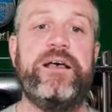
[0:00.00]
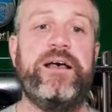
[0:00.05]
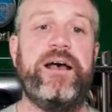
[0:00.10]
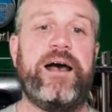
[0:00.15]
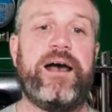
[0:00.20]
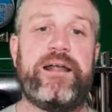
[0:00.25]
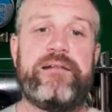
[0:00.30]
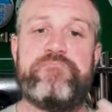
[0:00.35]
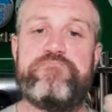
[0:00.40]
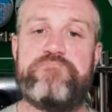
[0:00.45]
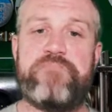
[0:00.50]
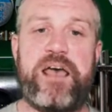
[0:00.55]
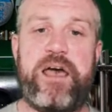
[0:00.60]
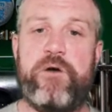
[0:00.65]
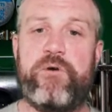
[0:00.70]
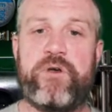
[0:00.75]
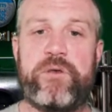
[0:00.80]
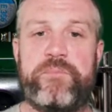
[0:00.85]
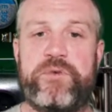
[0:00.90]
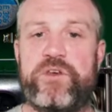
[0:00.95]
and how
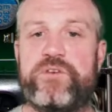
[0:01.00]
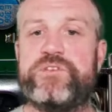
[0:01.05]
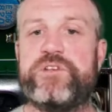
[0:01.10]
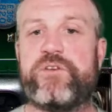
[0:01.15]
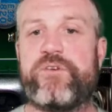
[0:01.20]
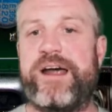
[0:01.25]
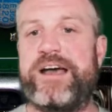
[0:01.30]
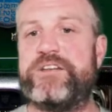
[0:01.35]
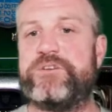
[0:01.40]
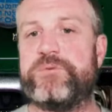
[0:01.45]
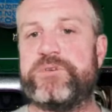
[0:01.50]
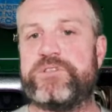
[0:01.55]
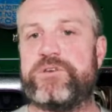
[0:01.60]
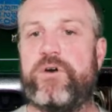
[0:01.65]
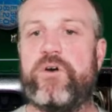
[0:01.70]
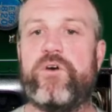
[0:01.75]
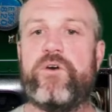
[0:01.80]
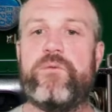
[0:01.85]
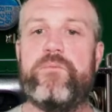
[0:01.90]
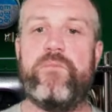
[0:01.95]
computing graduates
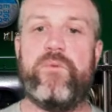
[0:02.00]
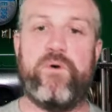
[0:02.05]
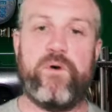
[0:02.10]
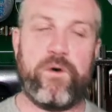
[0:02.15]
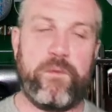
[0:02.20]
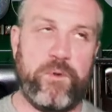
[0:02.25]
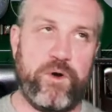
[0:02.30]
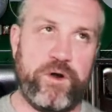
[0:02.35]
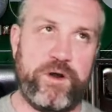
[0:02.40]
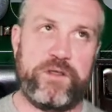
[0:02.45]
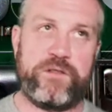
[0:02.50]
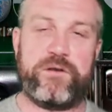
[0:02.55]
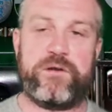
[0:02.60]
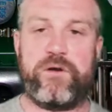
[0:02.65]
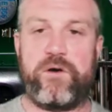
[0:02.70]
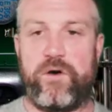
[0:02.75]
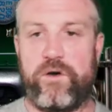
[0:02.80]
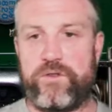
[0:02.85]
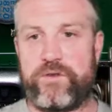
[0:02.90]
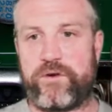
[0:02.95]
earn more money than
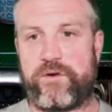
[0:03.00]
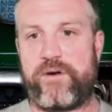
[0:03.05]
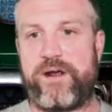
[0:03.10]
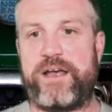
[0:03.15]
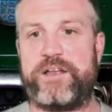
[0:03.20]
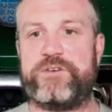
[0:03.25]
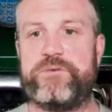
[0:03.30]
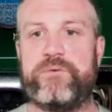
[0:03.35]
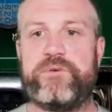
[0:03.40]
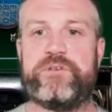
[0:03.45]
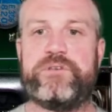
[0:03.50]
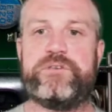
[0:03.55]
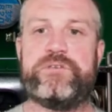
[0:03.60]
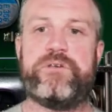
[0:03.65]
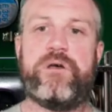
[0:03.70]
other graduates,